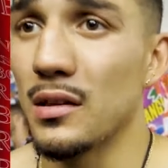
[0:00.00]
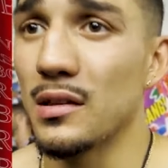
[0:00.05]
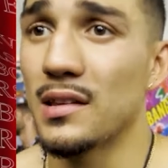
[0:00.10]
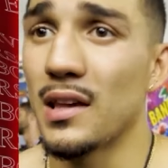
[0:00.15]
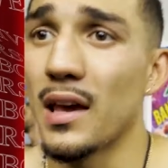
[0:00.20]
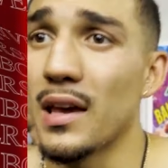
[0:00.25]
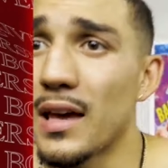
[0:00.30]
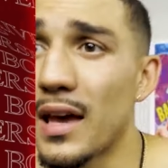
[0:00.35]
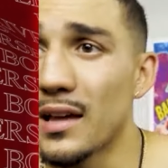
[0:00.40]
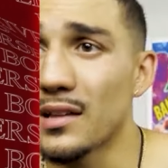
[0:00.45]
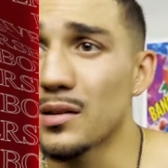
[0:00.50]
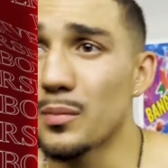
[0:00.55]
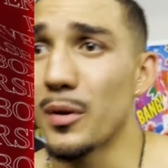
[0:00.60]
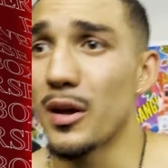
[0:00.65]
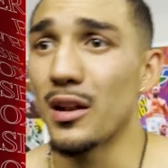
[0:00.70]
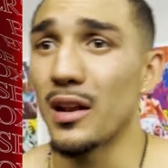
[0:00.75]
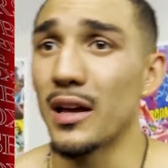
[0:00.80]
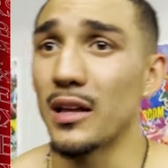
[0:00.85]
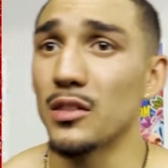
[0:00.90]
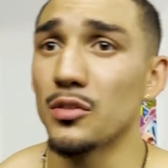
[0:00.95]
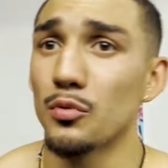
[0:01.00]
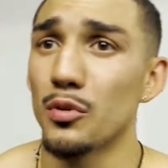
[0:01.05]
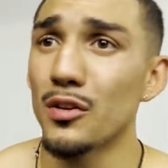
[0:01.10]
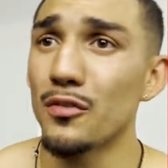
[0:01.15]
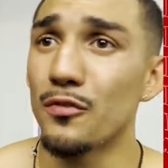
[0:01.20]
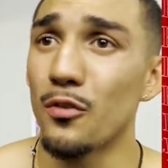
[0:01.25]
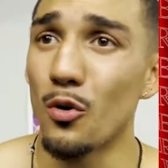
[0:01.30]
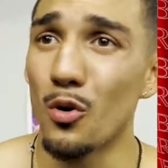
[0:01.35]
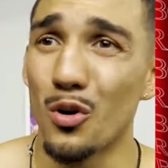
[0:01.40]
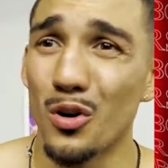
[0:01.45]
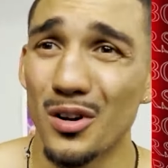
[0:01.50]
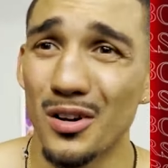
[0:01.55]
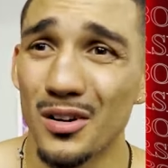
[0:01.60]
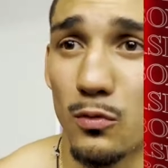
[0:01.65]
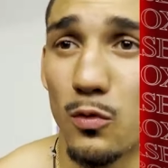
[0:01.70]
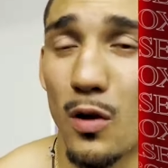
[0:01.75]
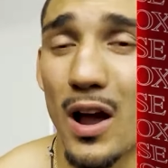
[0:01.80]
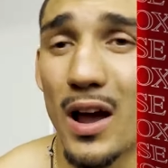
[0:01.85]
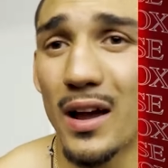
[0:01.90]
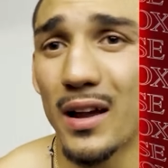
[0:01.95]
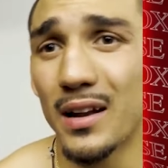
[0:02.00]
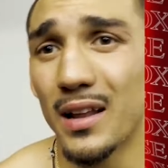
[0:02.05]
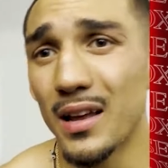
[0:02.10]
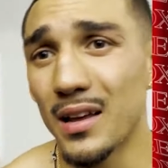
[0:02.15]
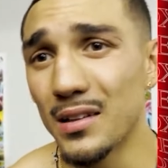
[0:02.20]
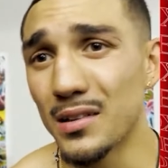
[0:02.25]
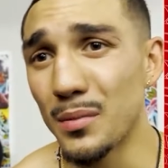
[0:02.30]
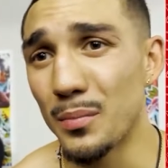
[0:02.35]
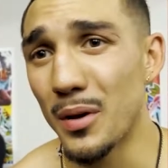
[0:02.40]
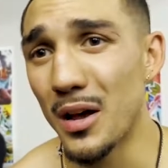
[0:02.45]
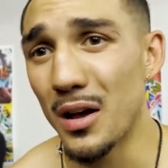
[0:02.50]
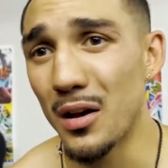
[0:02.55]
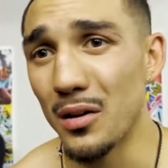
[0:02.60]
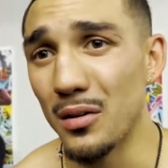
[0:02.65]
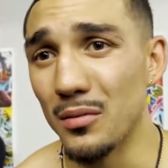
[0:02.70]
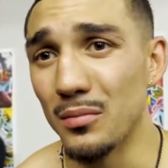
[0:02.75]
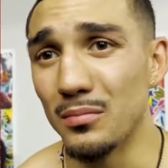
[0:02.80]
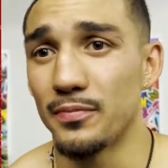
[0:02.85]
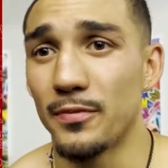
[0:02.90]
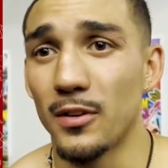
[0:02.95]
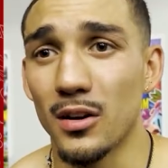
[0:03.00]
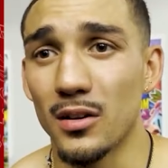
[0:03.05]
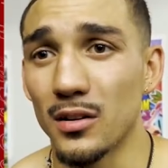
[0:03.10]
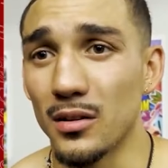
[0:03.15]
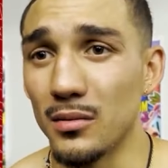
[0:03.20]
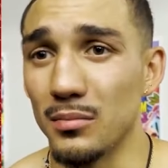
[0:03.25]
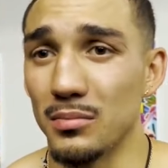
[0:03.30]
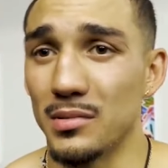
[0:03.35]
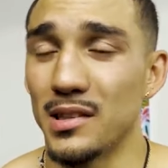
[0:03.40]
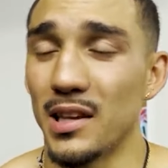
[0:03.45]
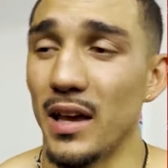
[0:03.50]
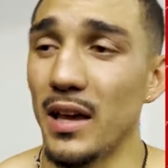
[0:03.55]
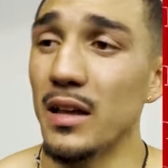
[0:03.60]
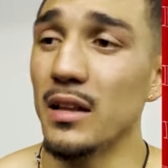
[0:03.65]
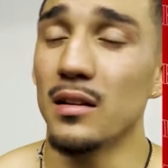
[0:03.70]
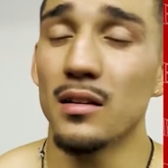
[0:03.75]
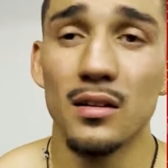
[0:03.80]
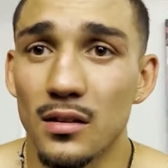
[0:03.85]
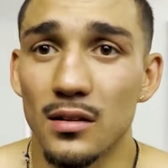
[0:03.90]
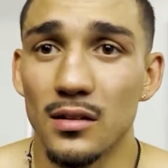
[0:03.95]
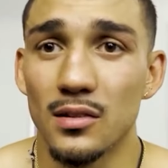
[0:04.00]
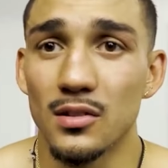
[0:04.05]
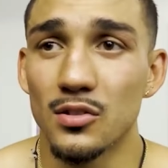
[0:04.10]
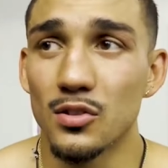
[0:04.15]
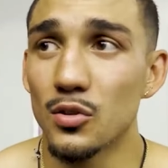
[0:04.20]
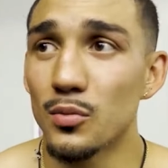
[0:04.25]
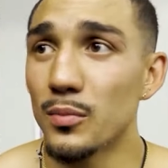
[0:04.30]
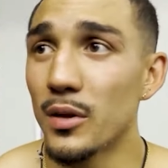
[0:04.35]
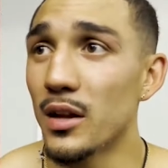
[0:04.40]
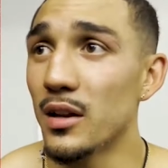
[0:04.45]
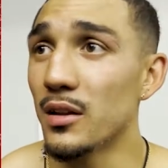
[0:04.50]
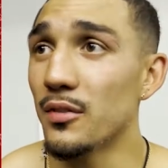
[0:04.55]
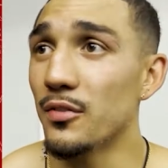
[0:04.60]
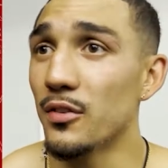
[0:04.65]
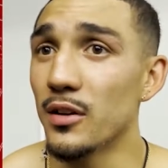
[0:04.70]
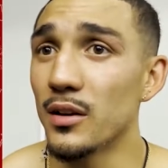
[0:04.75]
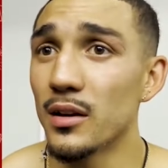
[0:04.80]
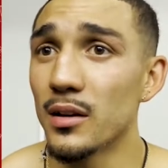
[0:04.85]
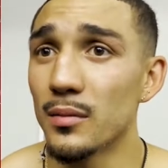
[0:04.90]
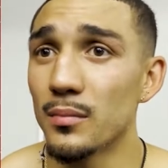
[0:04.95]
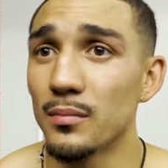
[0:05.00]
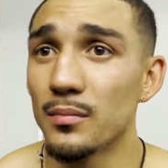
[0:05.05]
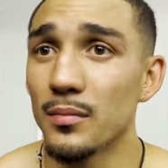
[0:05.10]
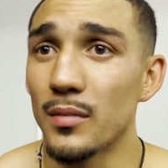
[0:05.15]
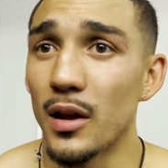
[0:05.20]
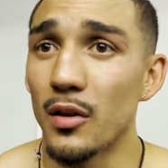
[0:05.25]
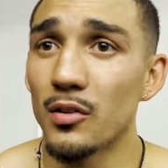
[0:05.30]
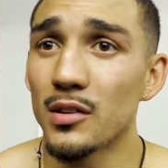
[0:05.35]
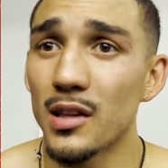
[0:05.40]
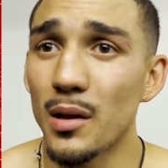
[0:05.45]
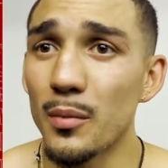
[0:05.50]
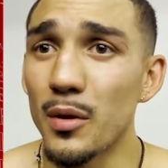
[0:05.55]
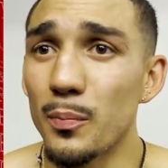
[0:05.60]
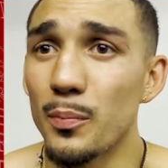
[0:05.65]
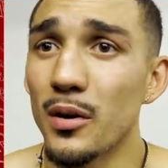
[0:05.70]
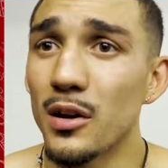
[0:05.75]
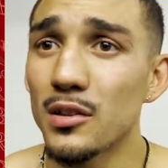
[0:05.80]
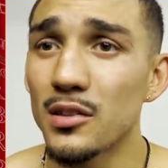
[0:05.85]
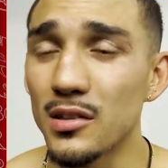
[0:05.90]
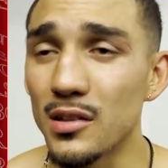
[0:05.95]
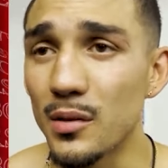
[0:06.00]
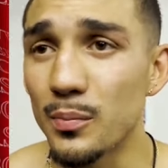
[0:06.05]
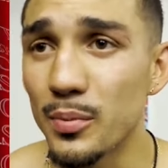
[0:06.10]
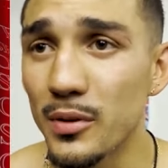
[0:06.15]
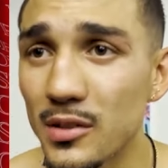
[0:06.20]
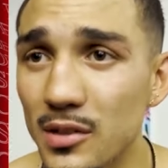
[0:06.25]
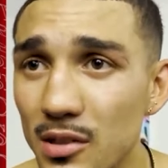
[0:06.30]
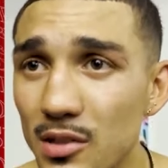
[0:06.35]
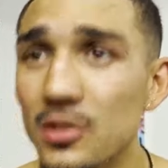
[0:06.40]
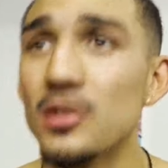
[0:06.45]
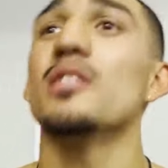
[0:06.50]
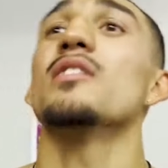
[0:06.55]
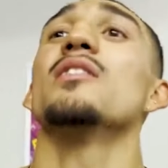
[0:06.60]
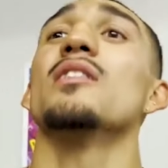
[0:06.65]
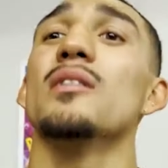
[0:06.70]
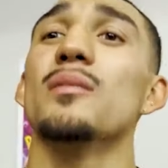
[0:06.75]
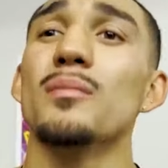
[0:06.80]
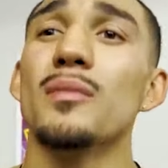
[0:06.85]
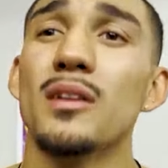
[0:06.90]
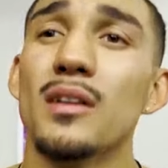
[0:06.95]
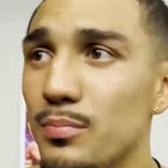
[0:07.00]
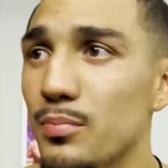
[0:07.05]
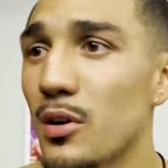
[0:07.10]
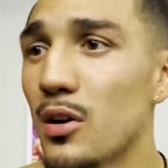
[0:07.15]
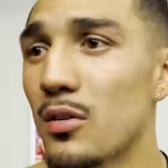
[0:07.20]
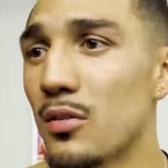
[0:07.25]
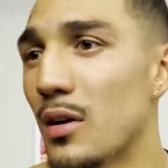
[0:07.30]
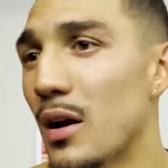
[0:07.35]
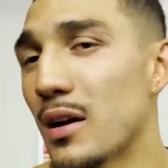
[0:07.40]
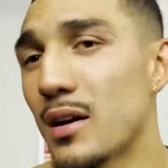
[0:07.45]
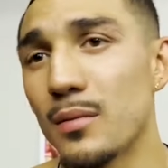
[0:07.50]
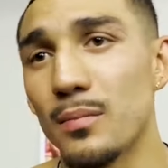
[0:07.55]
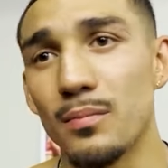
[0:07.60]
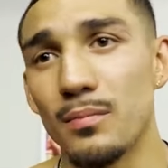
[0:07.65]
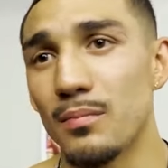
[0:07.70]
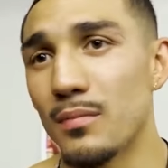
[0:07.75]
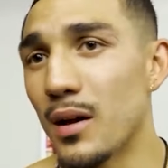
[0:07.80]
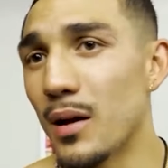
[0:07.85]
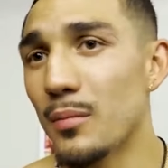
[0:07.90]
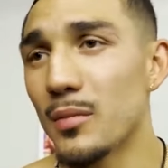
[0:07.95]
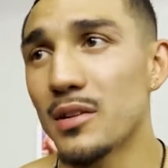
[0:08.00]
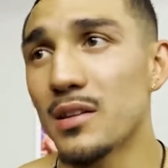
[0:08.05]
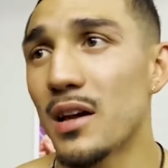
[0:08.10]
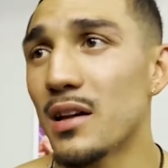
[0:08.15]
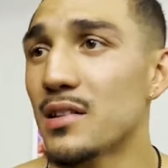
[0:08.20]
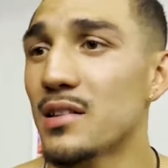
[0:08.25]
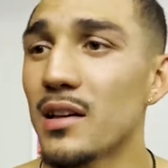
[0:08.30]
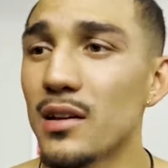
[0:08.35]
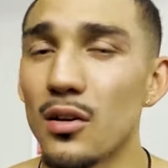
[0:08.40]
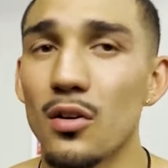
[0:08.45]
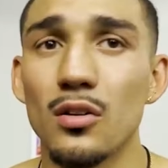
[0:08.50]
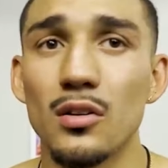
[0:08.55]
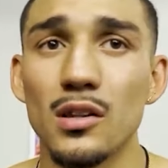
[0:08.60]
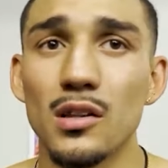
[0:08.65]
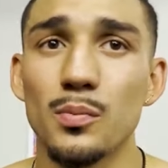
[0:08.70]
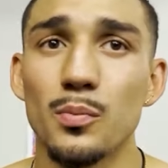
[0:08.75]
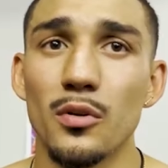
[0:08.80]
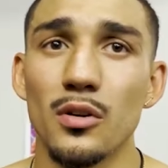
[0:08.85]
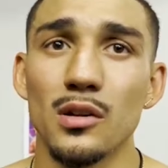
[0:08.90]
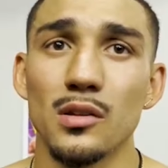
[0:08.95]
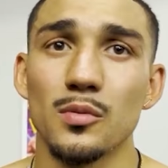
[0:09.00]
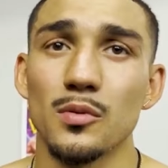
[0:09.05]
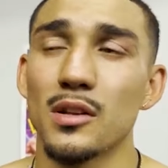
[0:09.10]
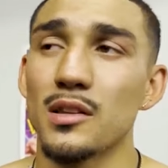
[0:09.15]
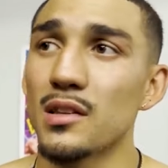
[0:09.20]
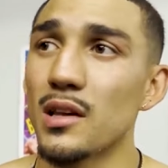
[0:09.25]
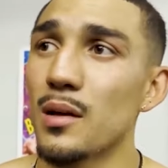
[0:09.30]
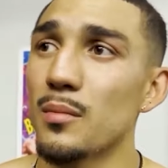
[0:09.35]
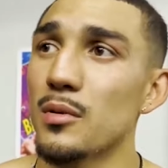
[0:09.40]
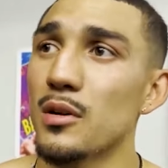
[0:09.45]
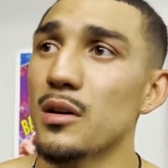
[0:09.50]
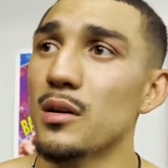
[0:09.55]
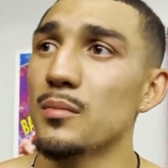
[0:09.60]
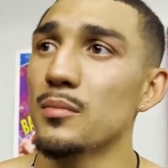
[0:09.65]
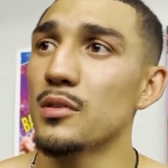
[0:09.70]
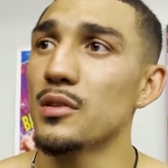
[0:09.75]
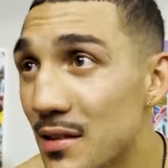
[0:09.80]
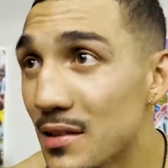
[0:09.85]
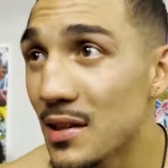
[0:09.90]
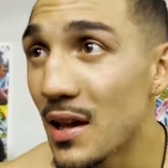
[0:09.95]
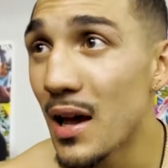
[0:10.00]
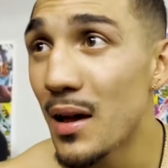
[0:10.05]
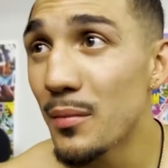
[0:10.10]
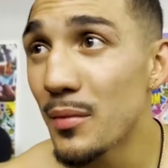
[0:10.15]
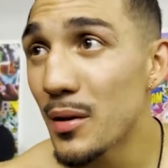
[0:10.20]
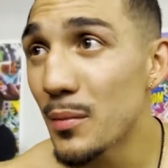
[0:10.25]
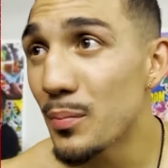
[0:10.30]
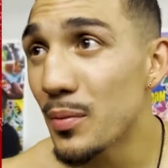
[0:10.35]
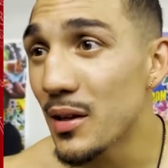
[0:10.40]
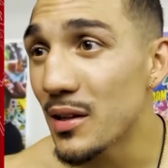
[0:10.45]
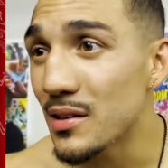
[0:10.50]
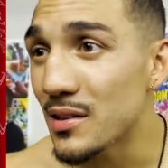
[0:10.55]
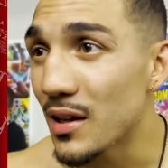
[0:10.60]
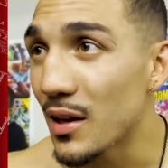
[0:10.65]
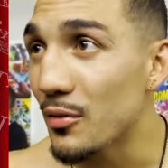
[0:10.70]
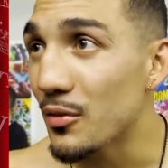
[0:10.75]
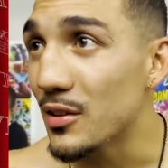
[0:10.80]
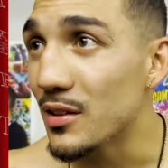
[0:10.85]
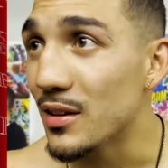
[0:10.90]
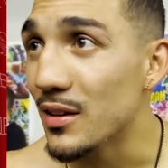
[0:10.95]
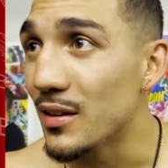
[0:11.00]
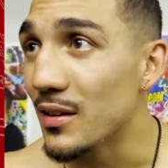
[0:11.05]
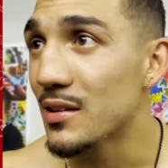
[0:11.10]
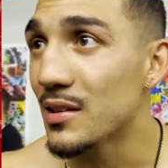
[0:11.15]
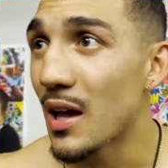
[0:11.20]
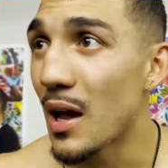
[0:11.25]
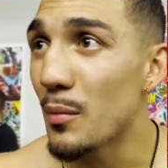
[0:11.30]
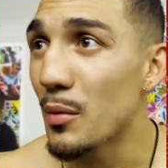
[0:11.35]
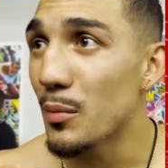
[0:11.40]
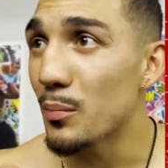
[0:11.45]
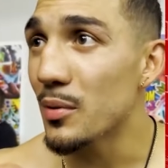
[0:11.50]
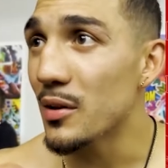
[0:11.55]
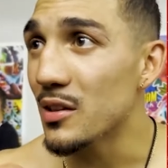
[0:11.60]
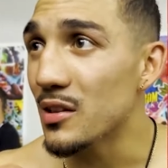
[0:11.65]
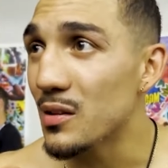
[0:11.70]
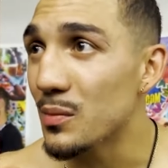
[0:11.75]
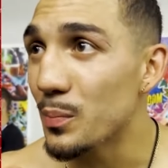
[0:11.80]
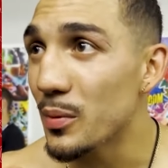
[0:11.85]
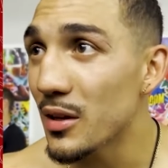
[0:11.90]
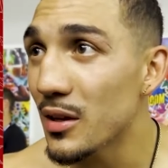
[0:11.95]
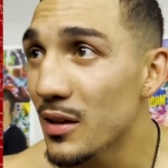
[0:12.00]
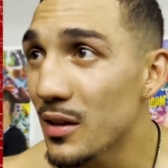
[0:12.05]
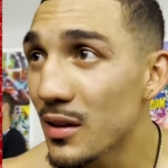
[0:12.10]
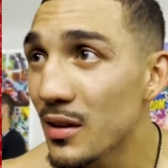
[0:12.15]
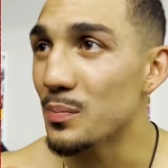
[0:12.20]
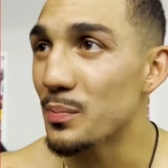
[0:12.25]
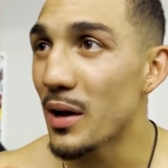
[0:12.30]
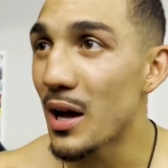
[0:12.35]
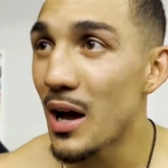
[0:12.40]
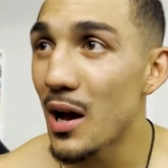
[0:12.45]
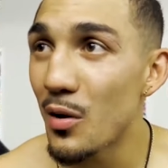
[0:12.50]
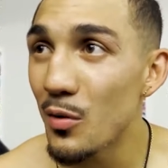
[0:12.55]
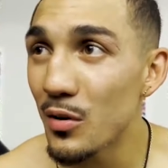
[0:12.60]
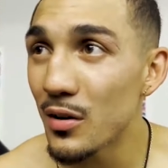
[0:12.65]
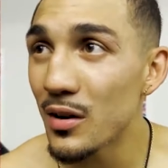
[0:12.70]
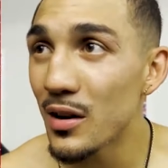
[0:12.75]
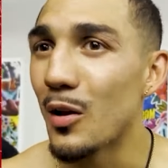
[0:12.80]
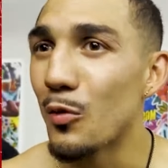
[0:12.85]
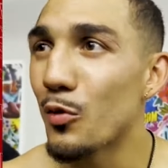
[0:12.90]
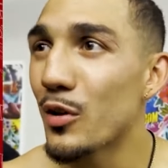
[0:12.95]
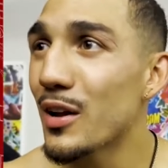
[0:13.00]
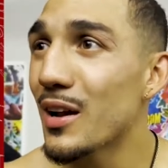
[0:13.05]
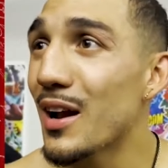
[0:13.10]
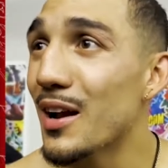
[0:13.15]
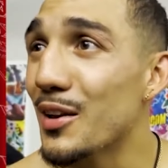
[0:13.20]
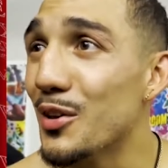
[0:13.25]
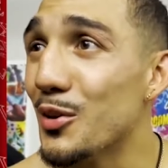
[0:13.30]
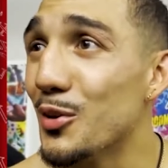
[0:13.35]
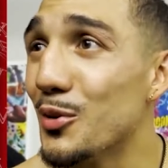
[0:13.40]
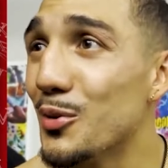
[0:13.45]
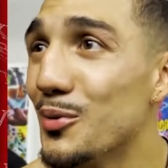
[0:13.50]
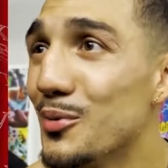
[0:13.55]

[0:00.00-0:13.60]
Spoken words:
Tank has about like 3-4. Ryan has about 10. It's too many for him. Every time he punches, he puts his chin up. Bro, I'ma dissect all these boys when the time comes. Timing beats everything. Timing beats speed, power, ring IQ.